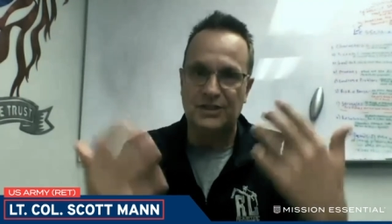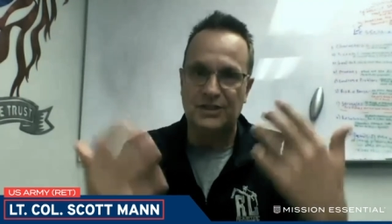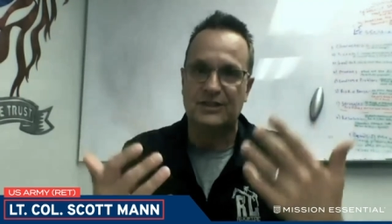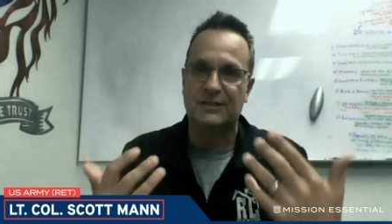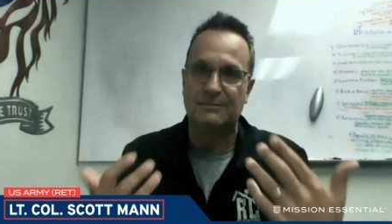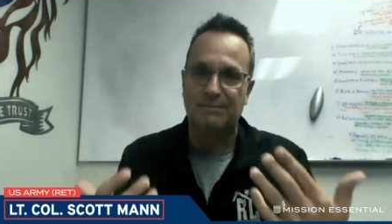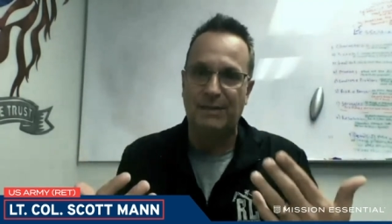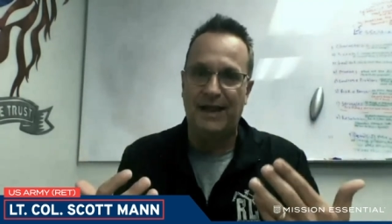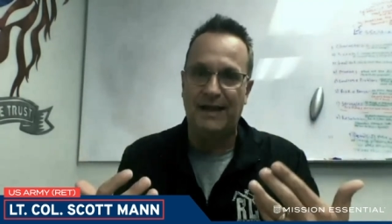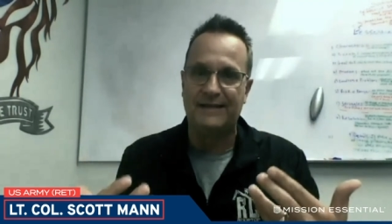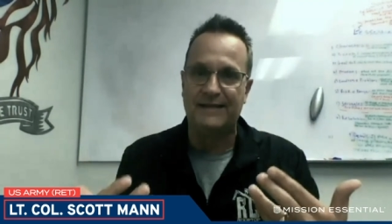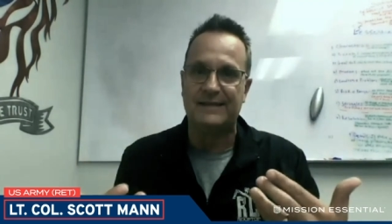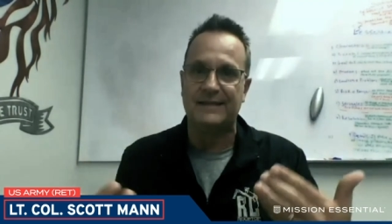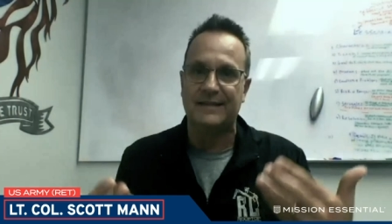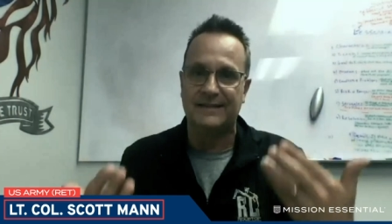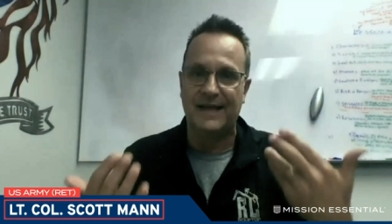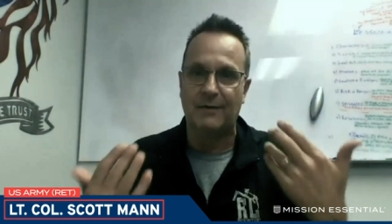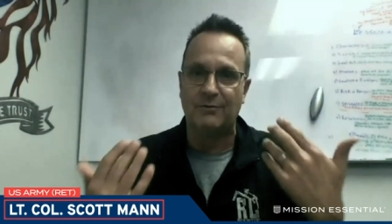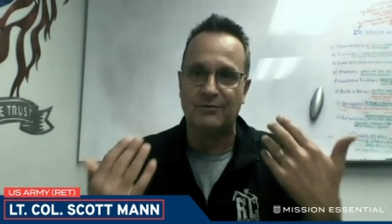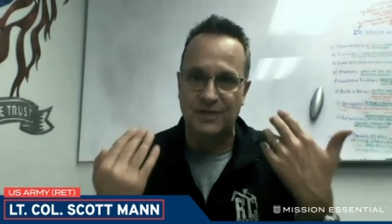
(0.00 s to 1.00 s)
expected
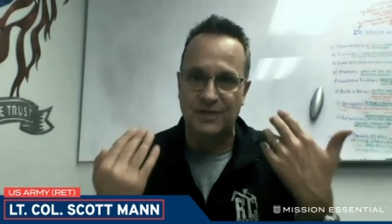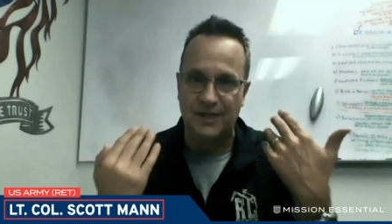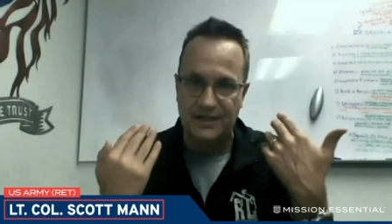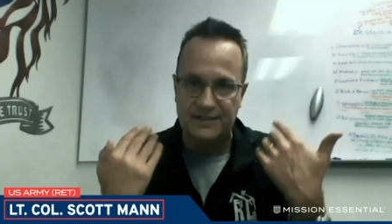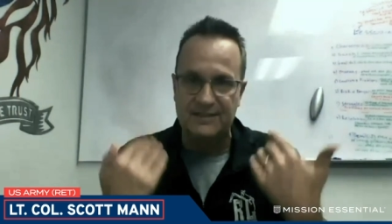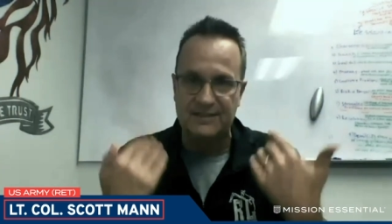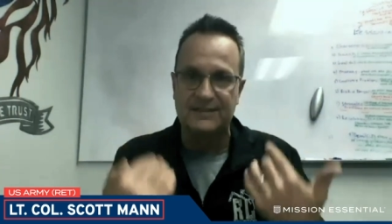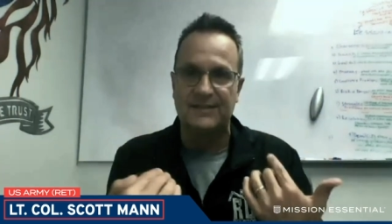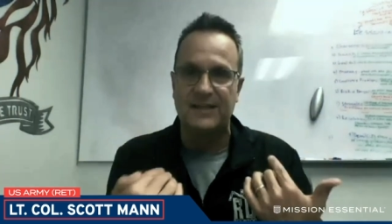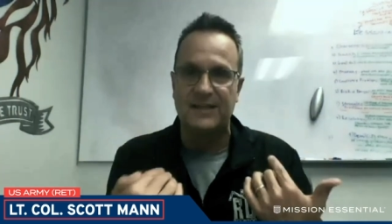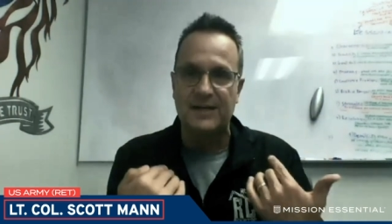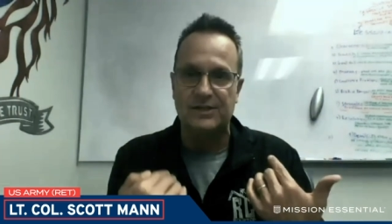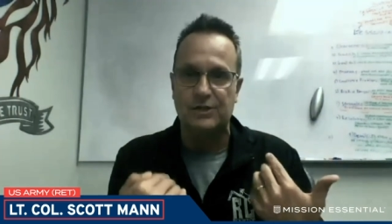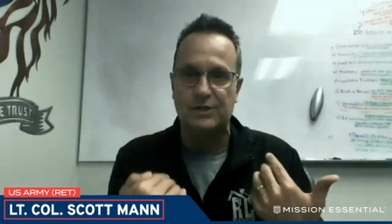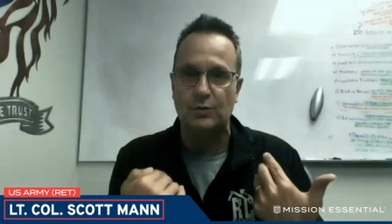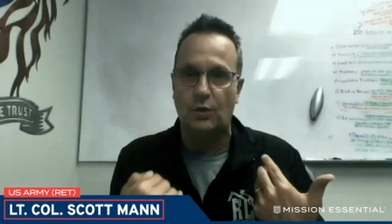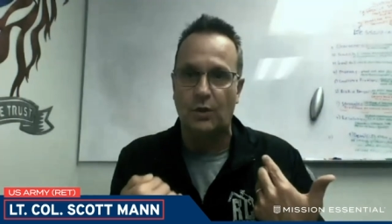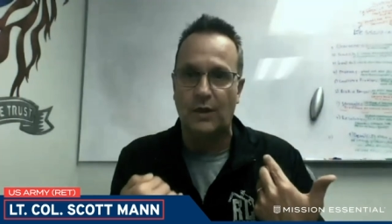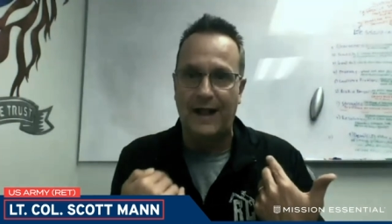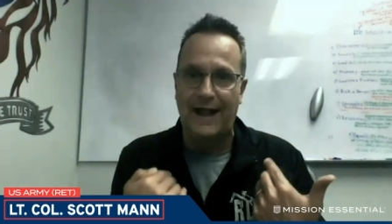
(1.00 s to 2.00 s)
that that was an
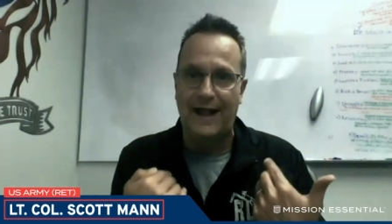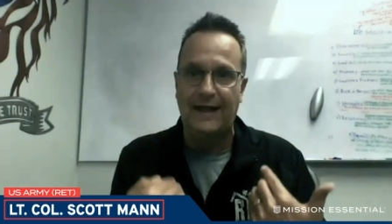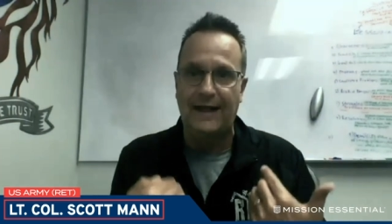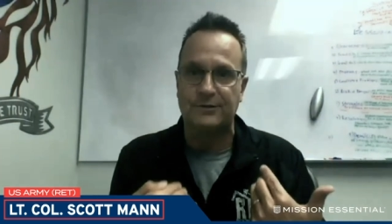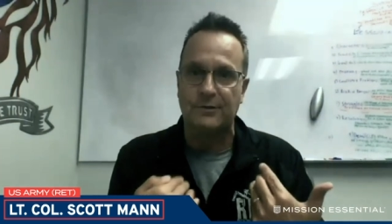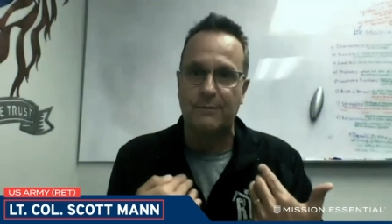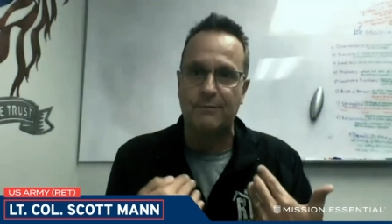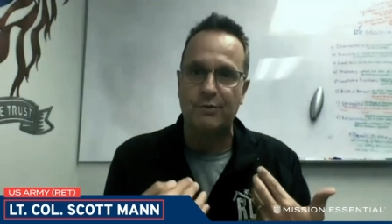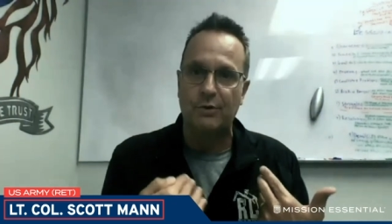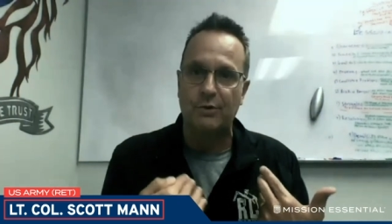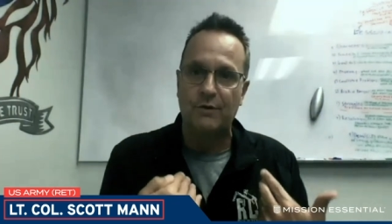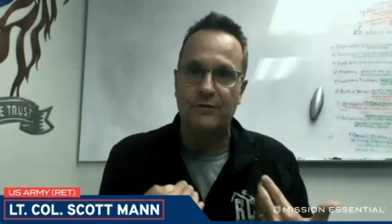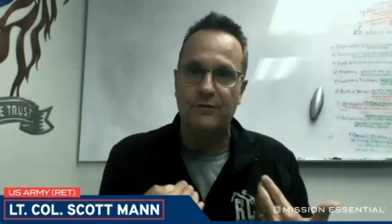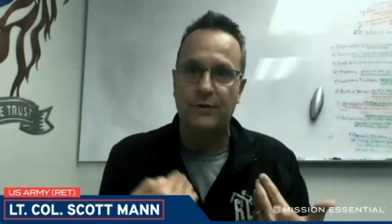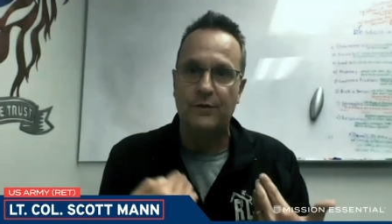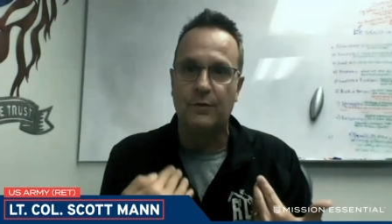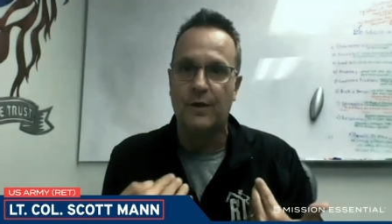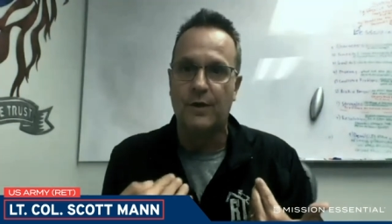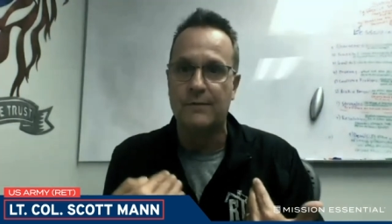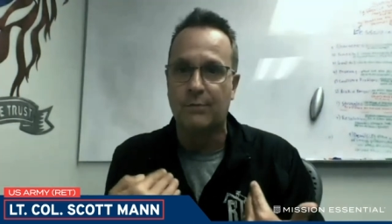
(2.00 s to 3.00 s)
instinctual attribute of
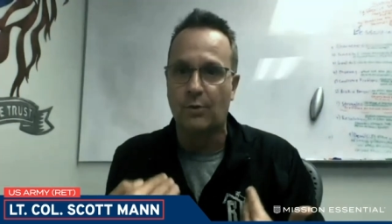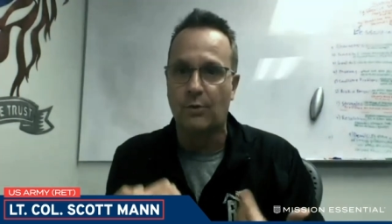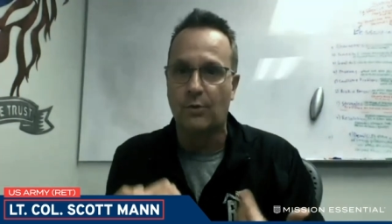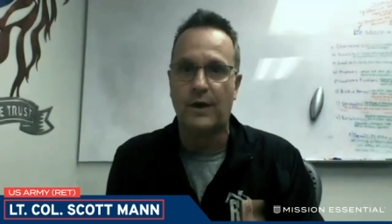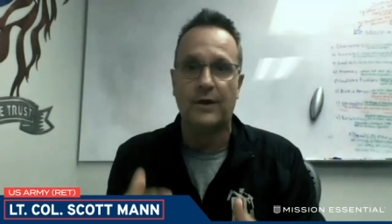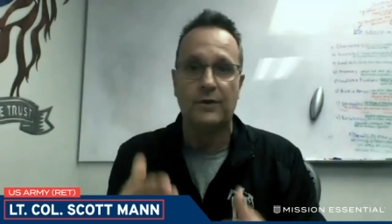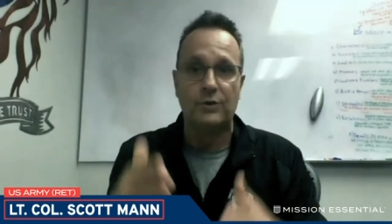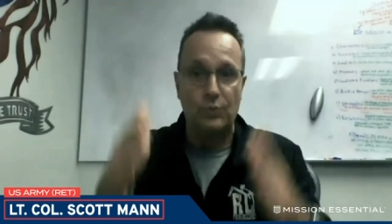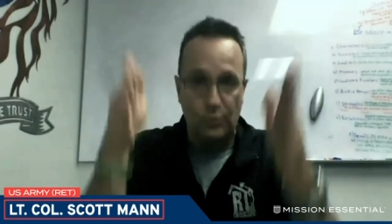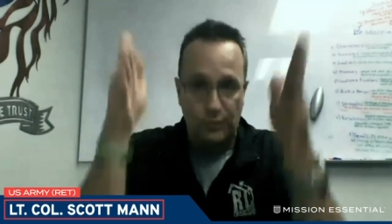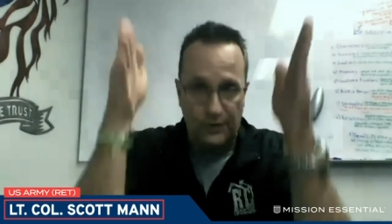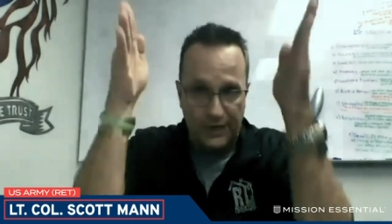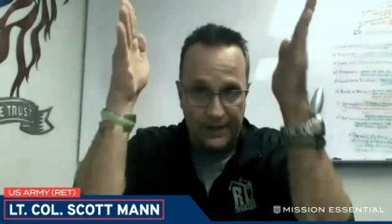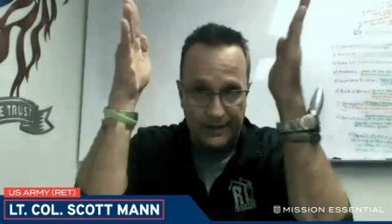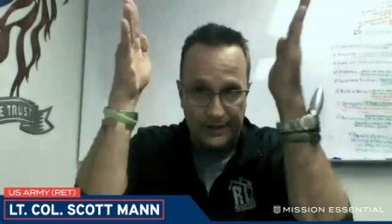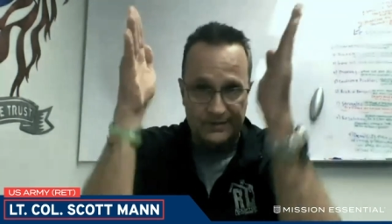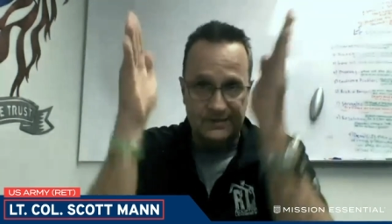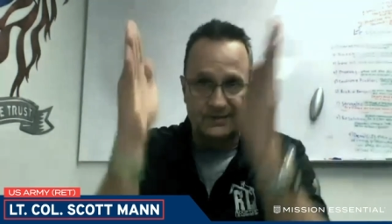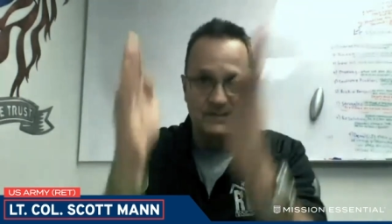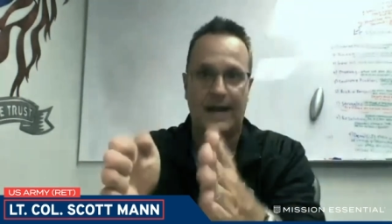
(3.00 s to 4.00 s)
the green beret you
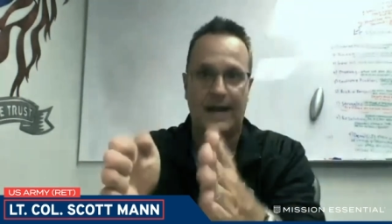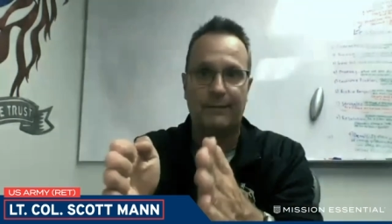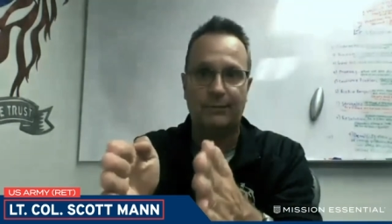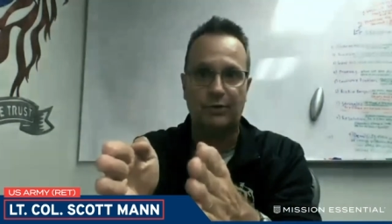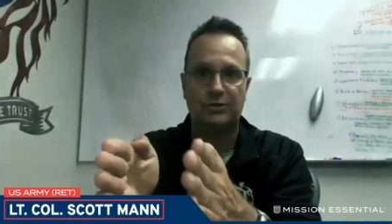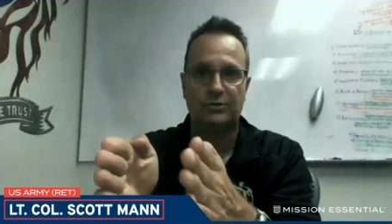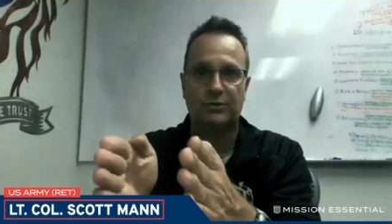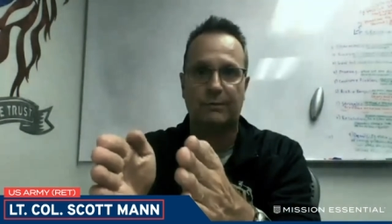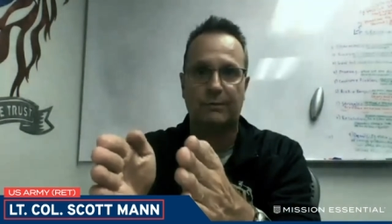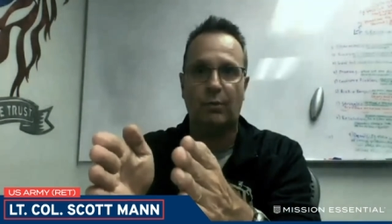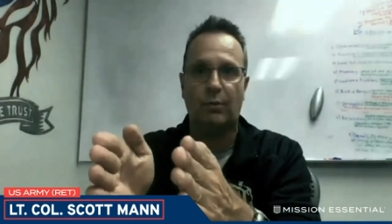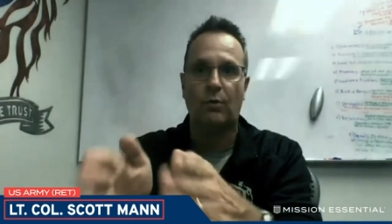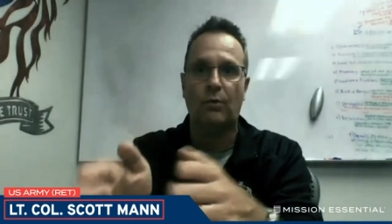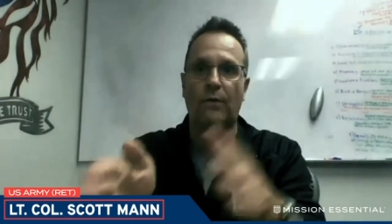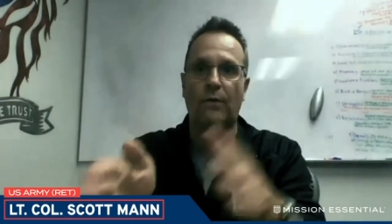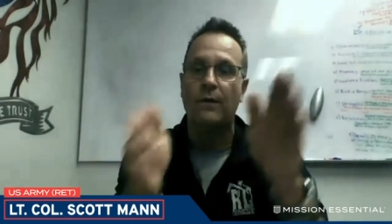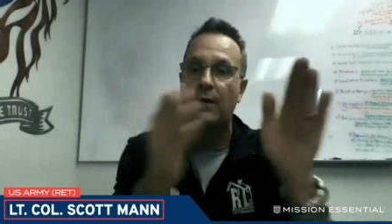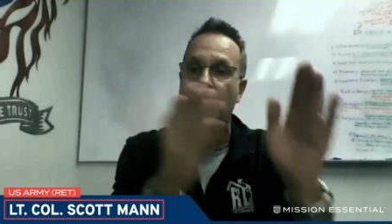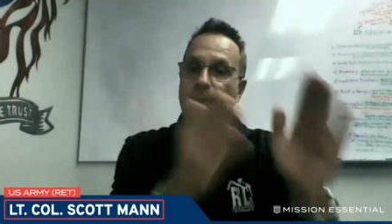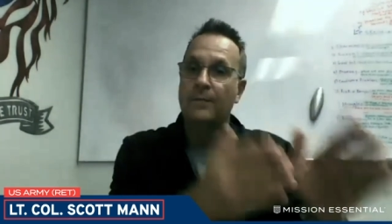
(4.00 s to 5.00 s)
can establish
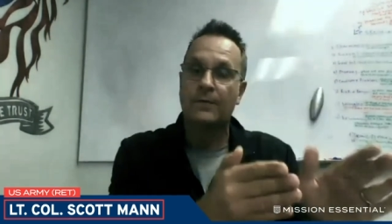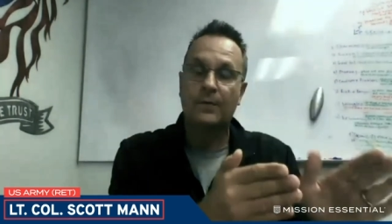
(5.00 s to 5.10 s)
rapport